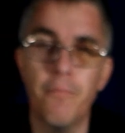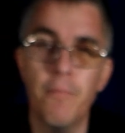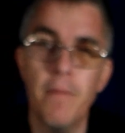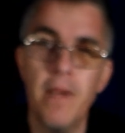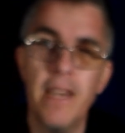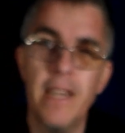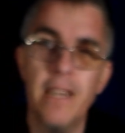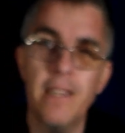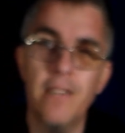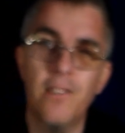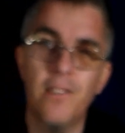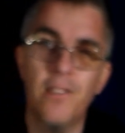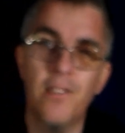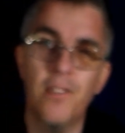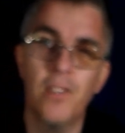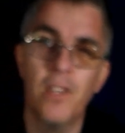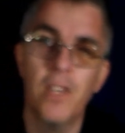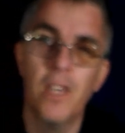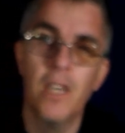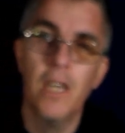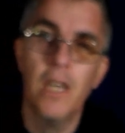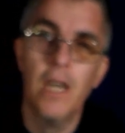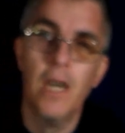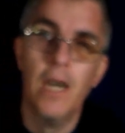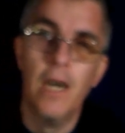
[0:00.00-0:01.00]
minutes,
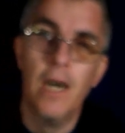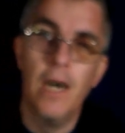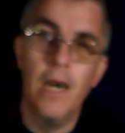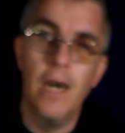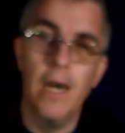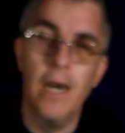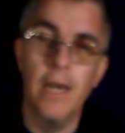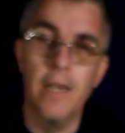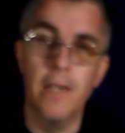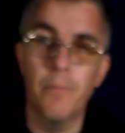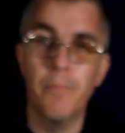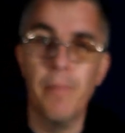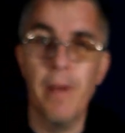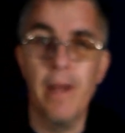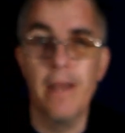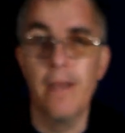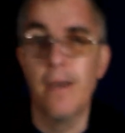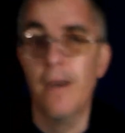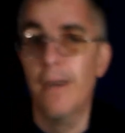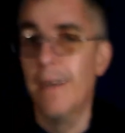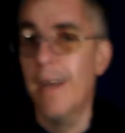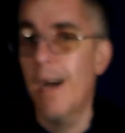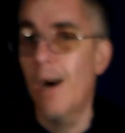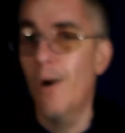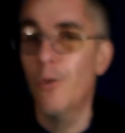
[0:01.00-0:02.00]
depending
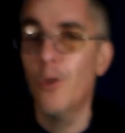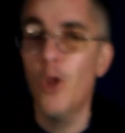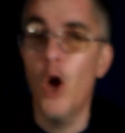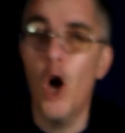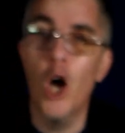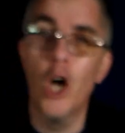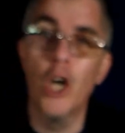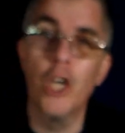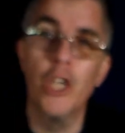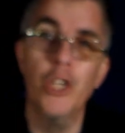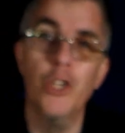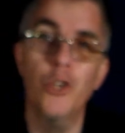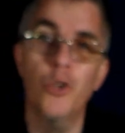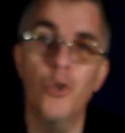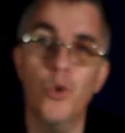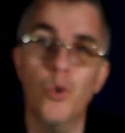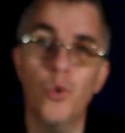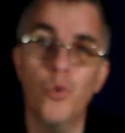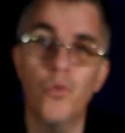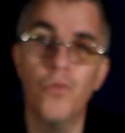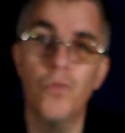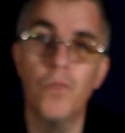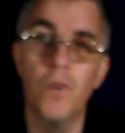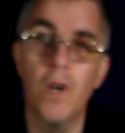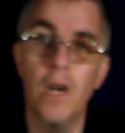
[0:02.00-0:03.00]
on how long
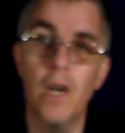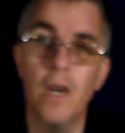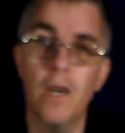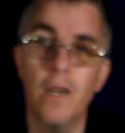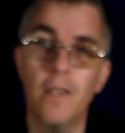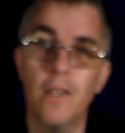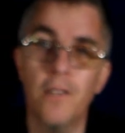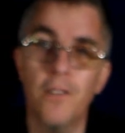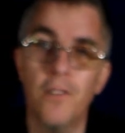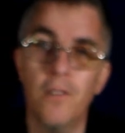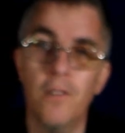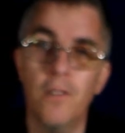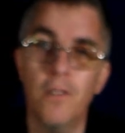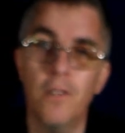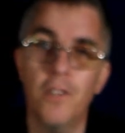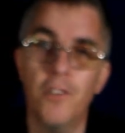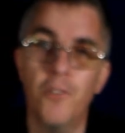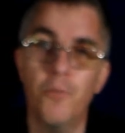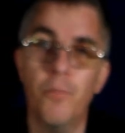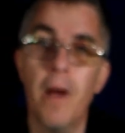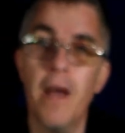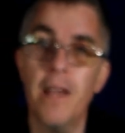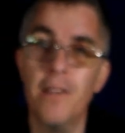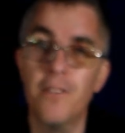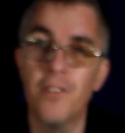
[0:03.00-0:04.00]
it's
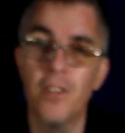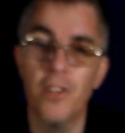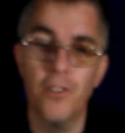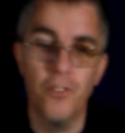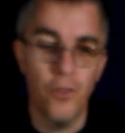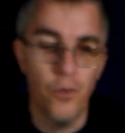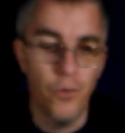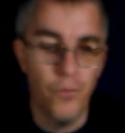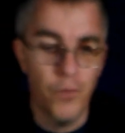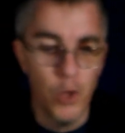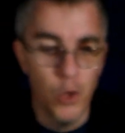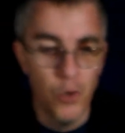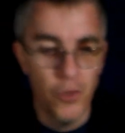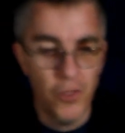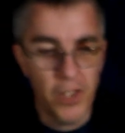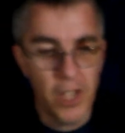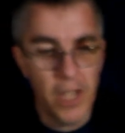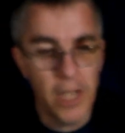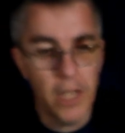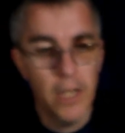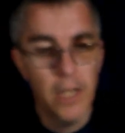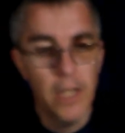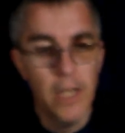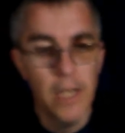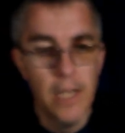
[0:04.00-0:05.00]
been since you've used
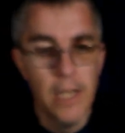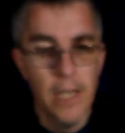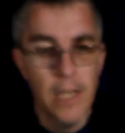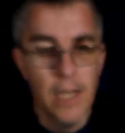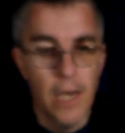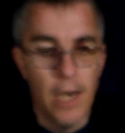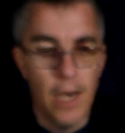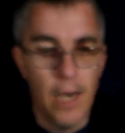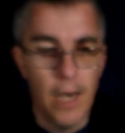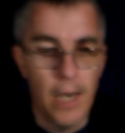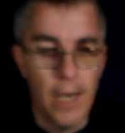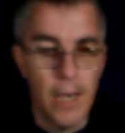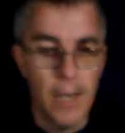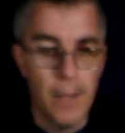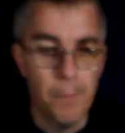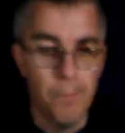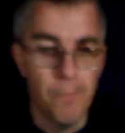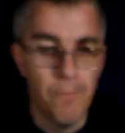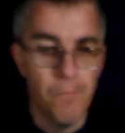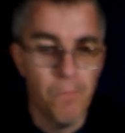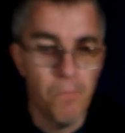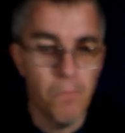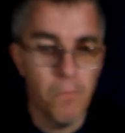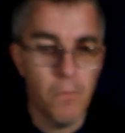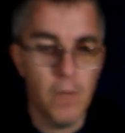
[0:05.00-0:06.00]
it,
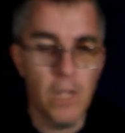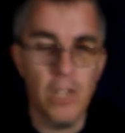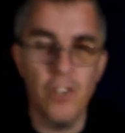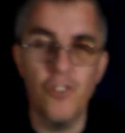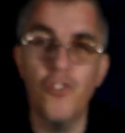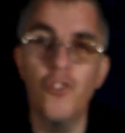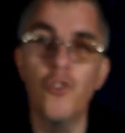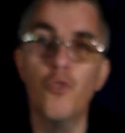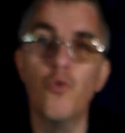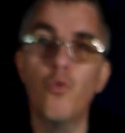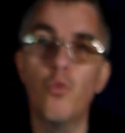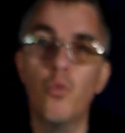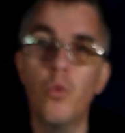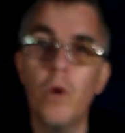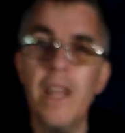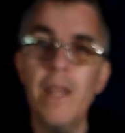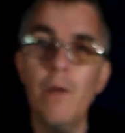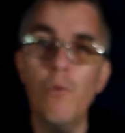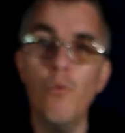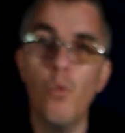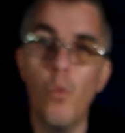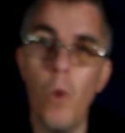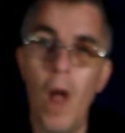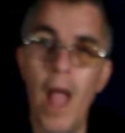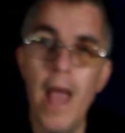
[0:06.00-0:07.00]
to
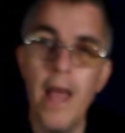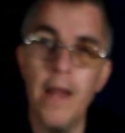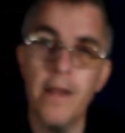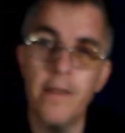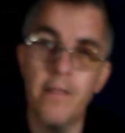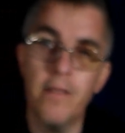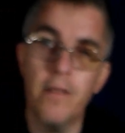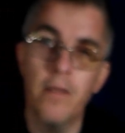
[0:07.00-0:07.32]
re-wet